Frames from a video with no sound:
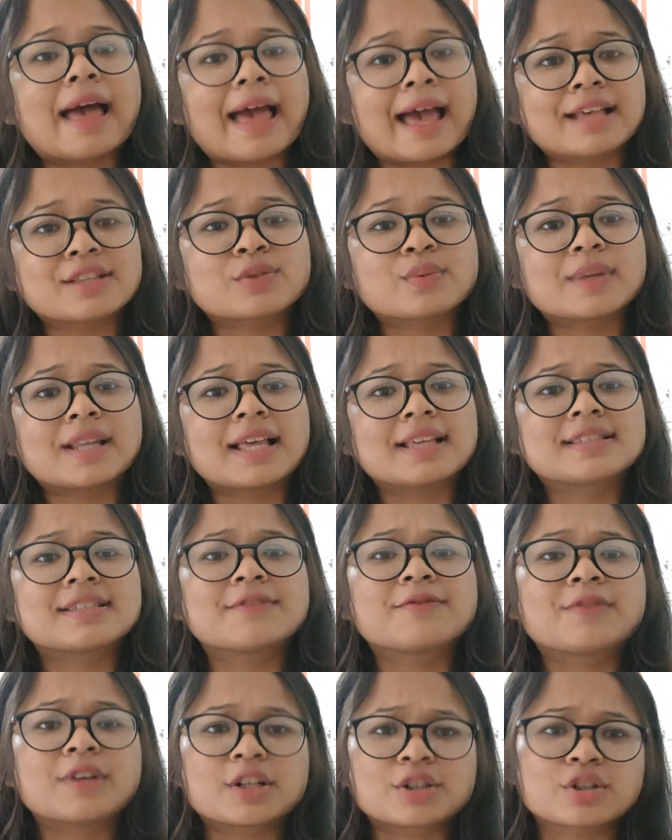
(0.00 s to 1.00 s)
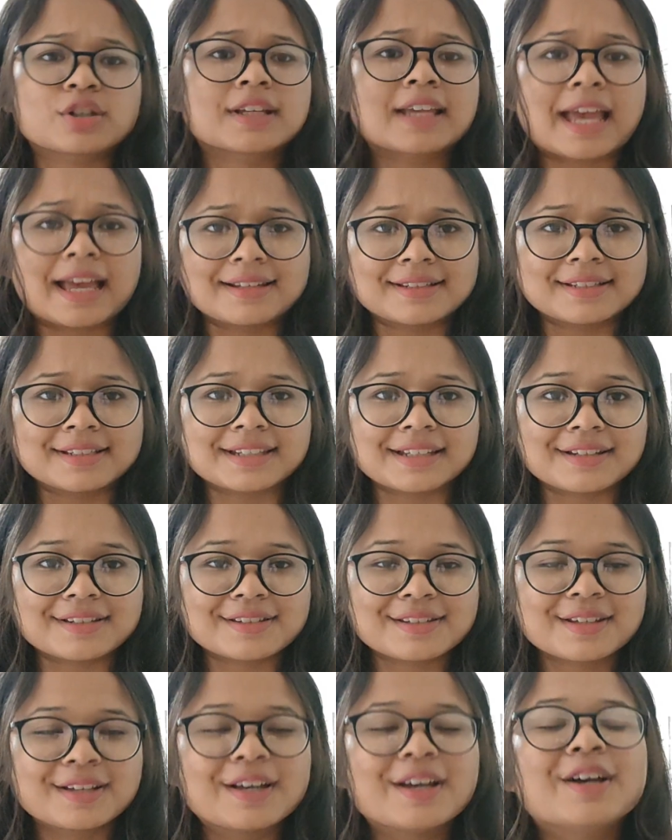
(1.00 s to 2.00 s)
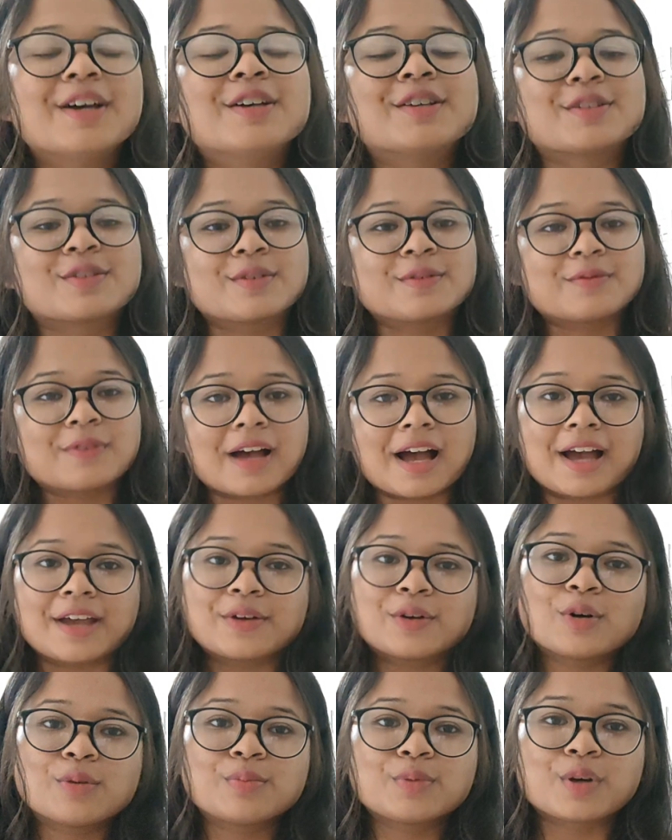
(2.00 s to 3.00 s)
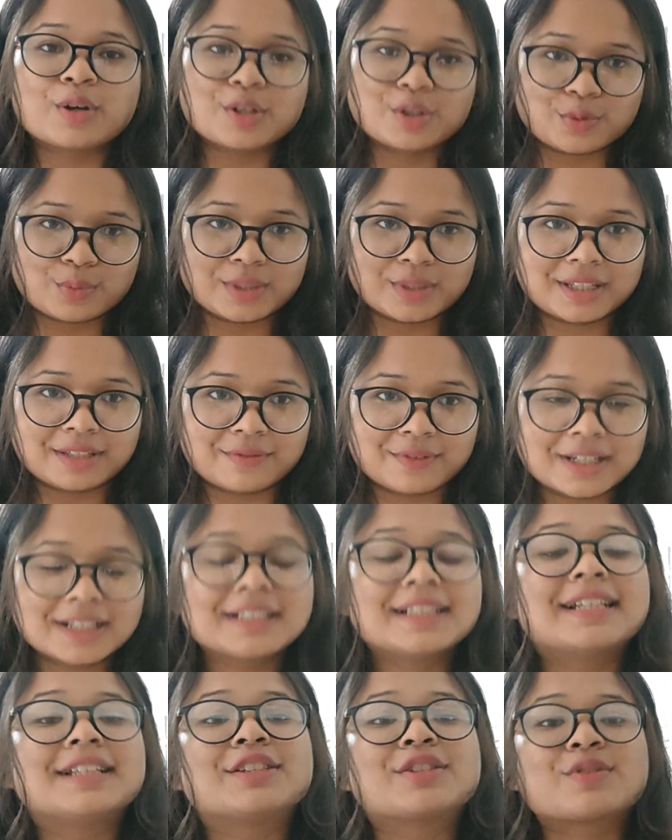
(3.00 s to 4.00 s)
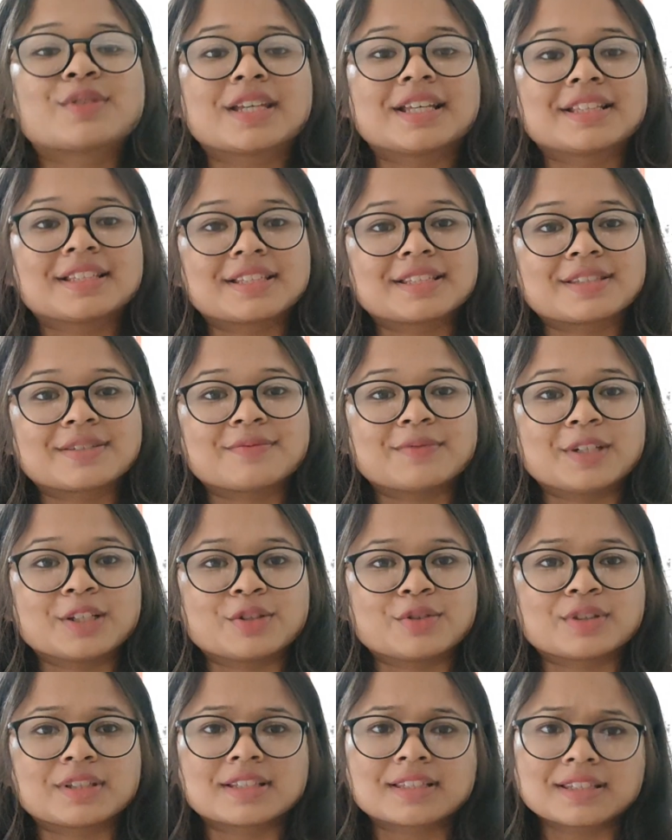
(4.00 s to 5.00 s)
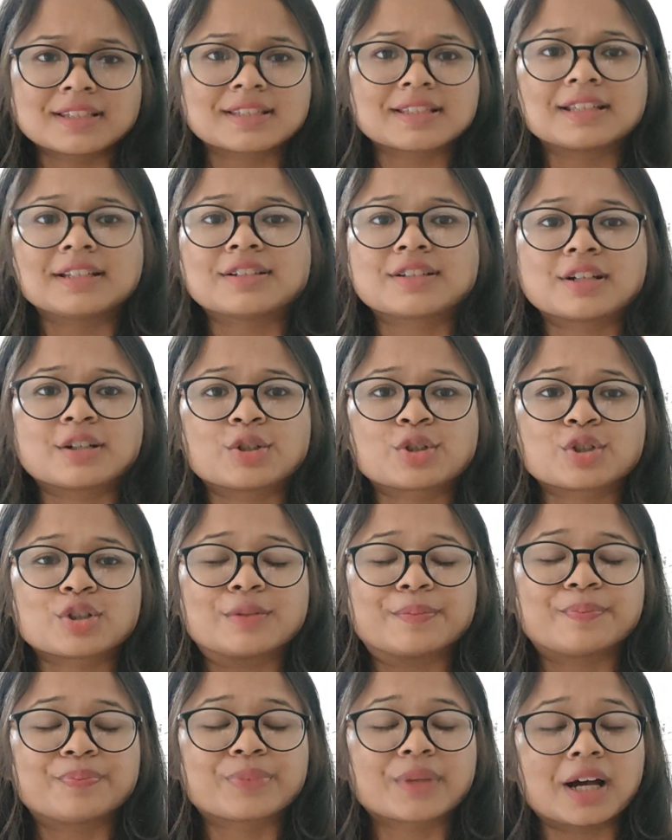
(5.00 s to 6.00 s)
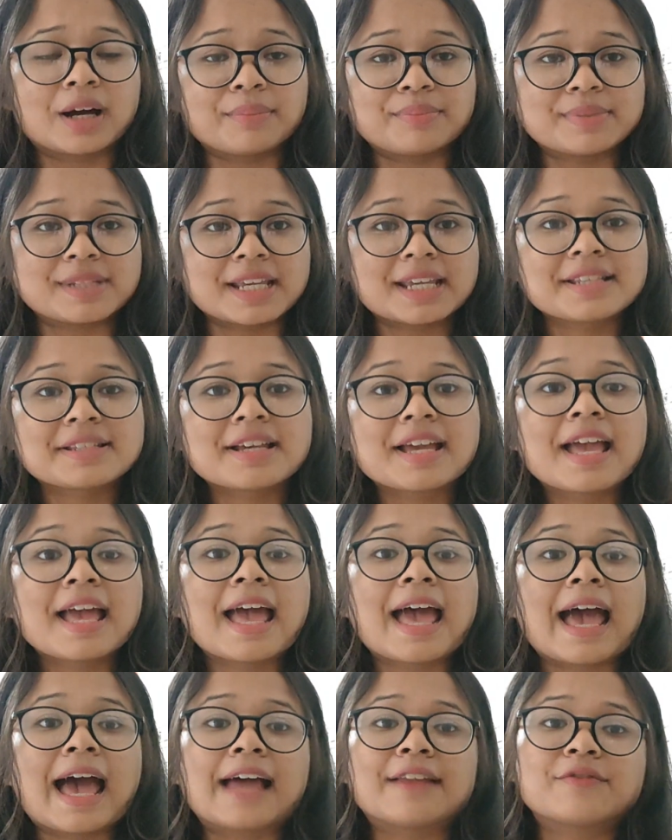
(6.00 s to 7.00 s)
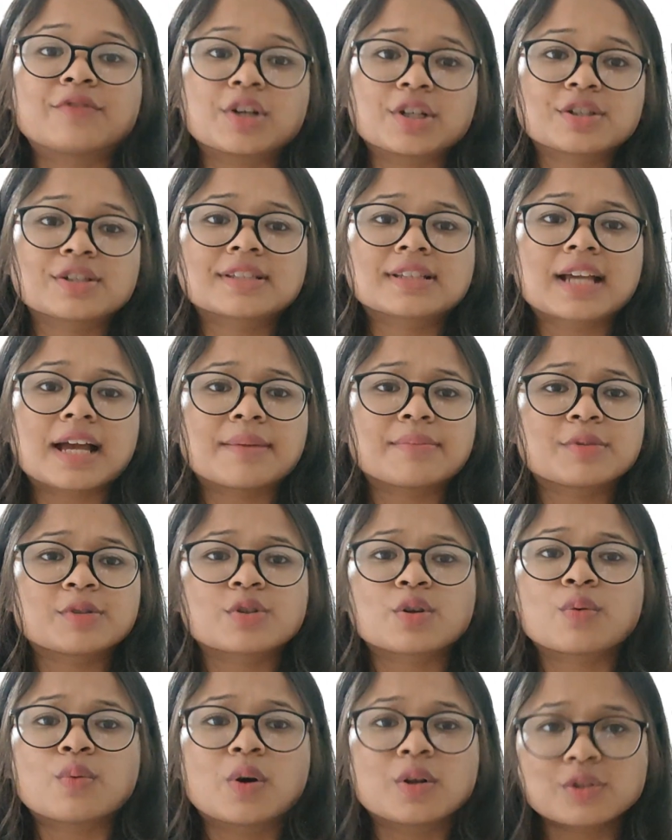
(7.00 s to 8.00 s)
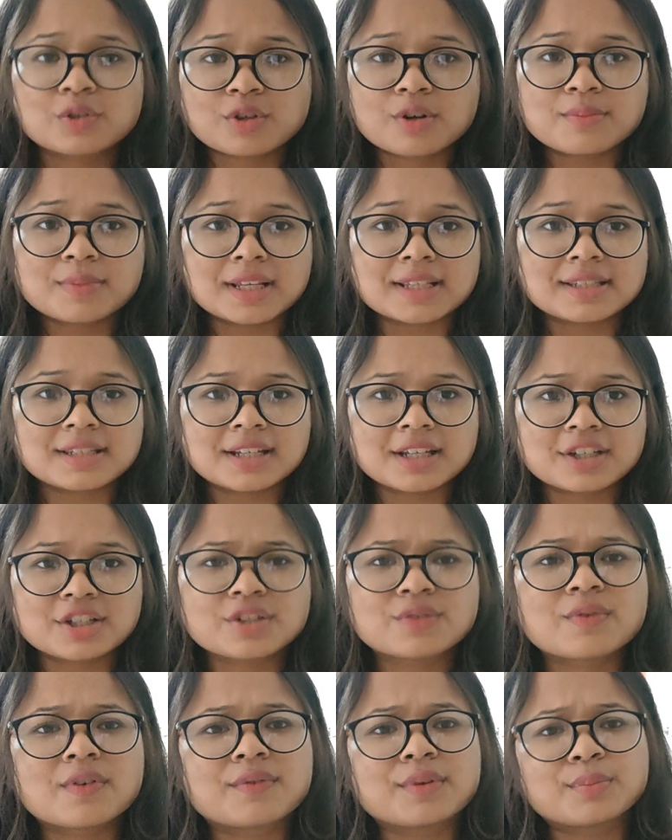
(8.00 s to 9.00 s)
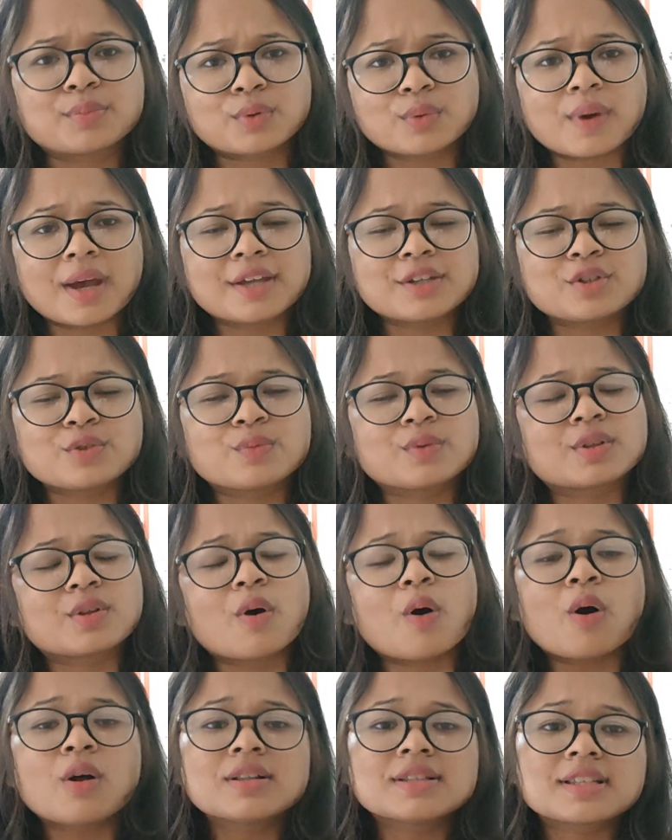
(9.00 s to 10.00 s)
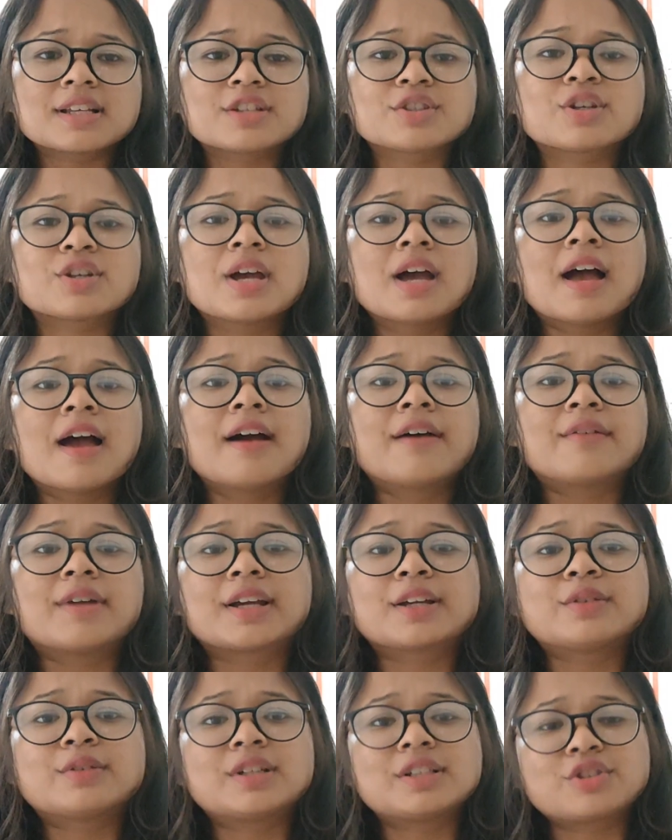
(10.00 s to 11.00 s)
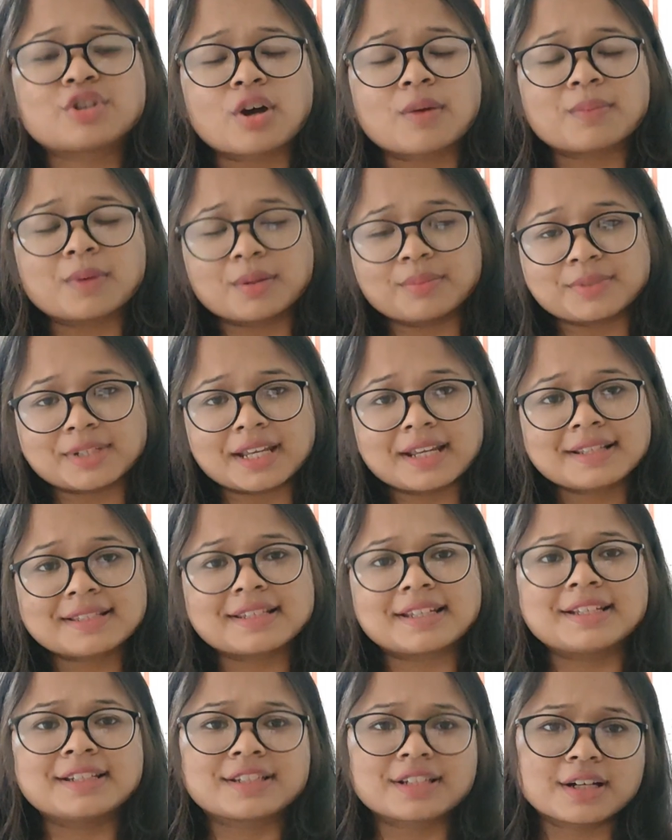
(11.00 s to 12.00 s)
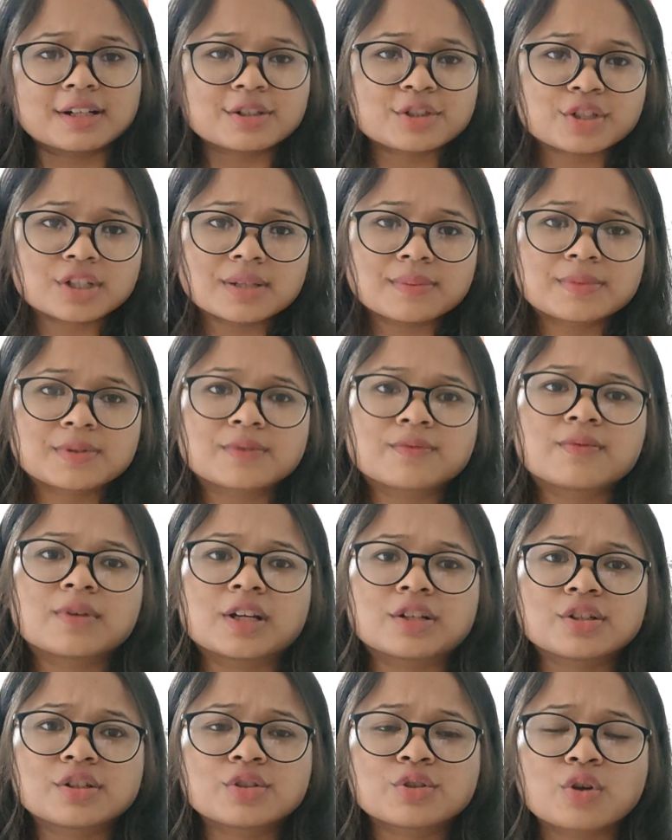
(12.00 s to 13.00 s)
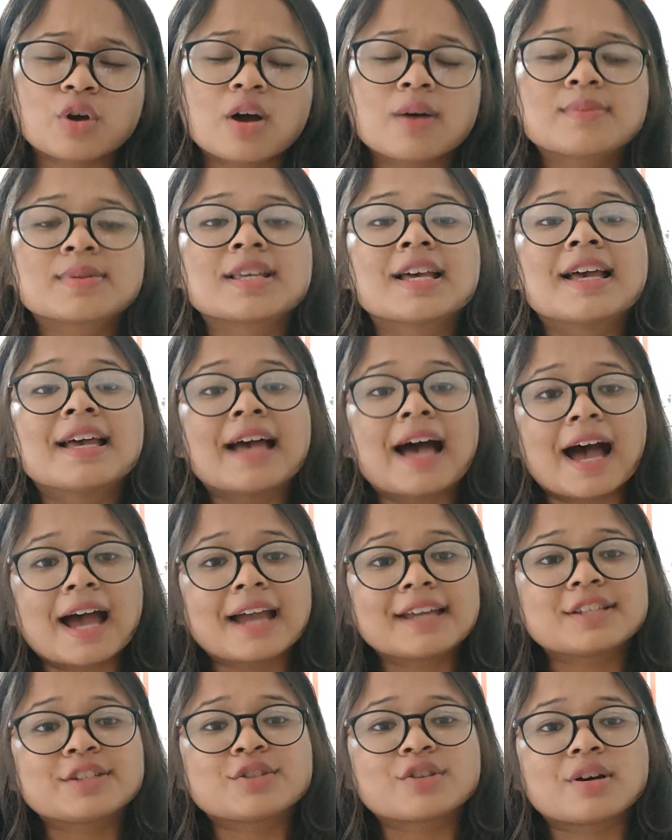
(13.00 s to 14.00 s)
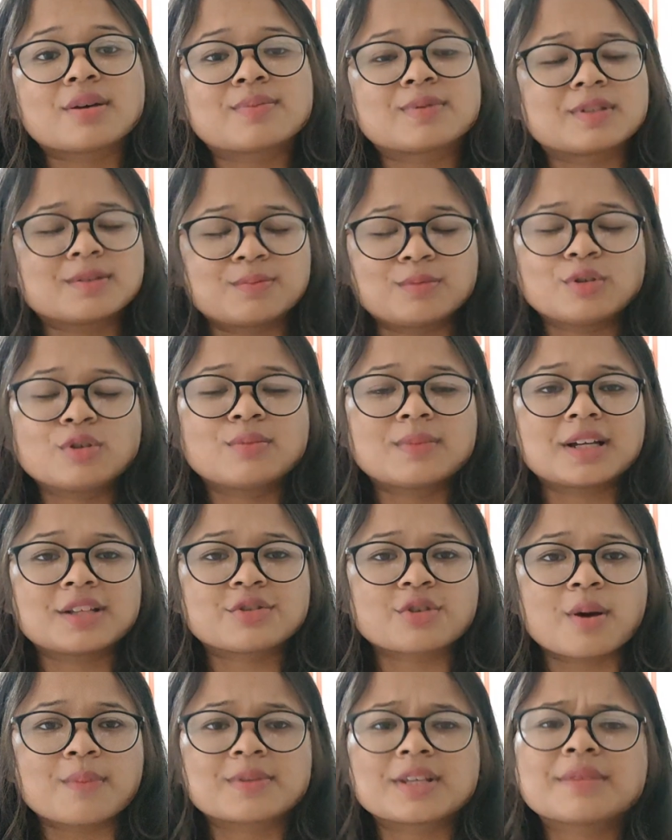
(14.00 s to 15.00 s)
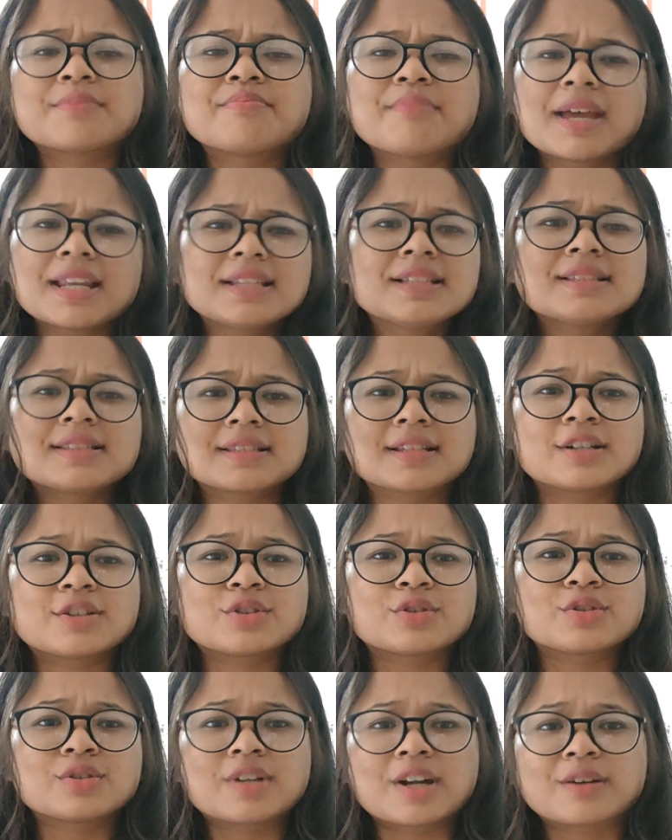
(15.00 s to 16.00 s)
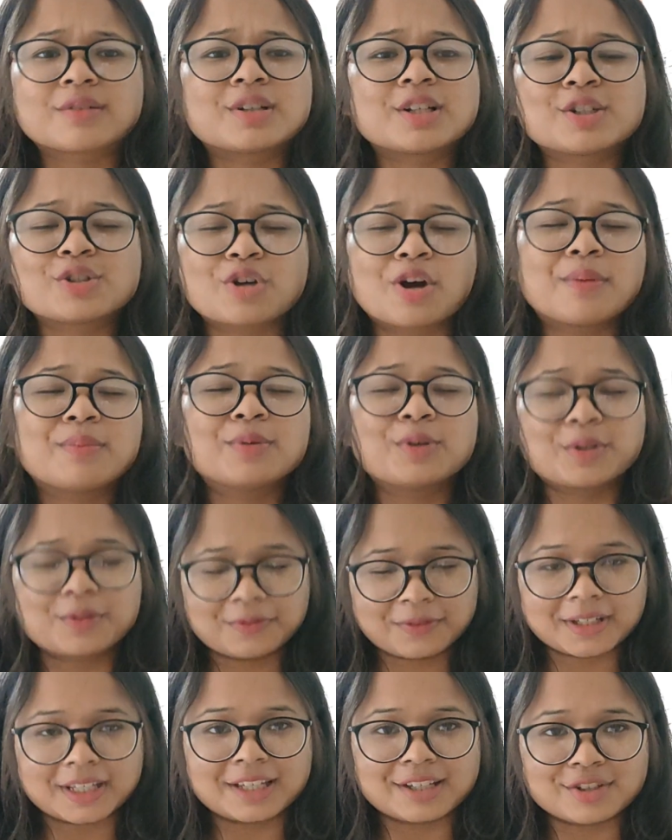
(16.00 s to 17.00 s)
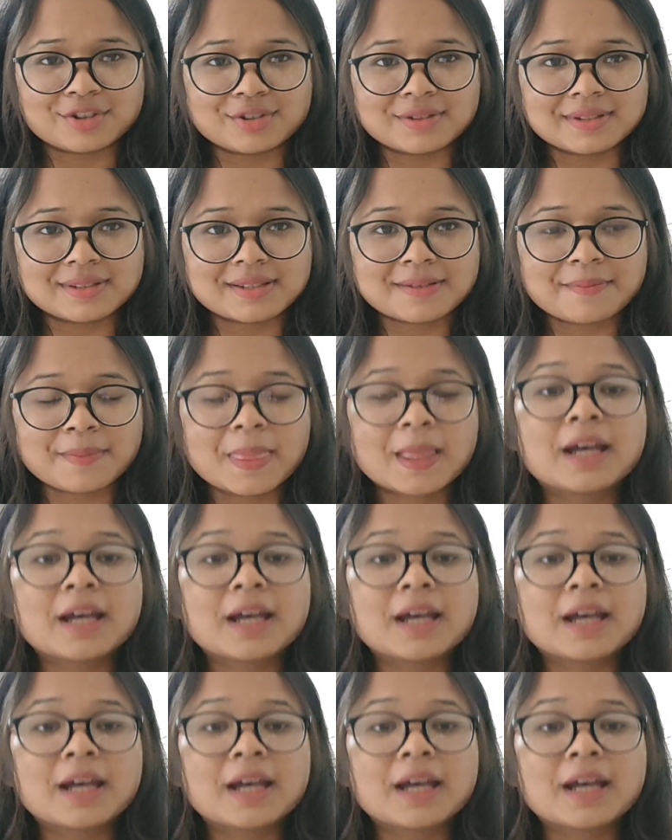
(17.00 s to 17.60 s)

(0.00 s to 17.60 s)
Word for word: as well as the fresher candidates. So if I hope you're doing well and today in this video this is the internship update and Freshers Camp is your one-stop destination where we provide you with all such regular job updates, internships, fresher jobs, IT jobs, diploma jobs and many such regular job notifications.